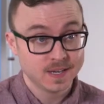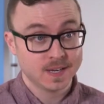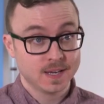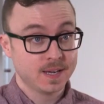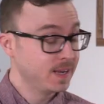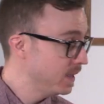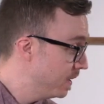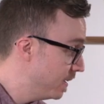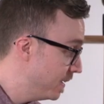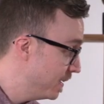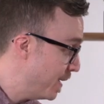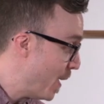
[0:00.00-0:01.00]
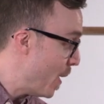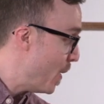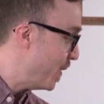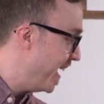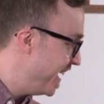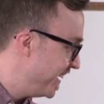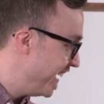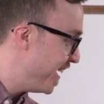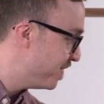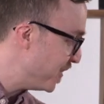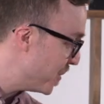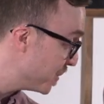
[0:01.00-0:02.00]
With puppets! Oh, hey
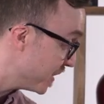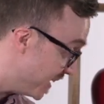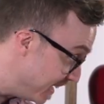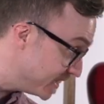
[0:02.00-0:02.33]
Fiona,